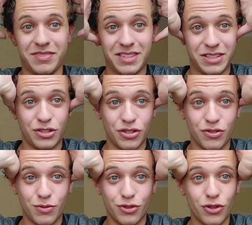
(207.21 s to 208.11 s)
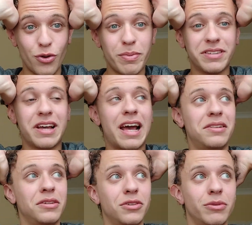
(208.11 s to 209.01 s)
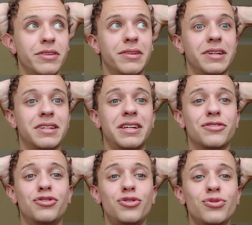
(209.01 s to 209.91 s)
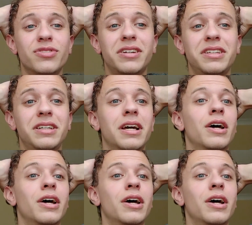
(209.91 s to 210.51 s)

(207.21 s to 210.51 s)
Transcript: is just so bad at handling the weather. Like it's too sunny,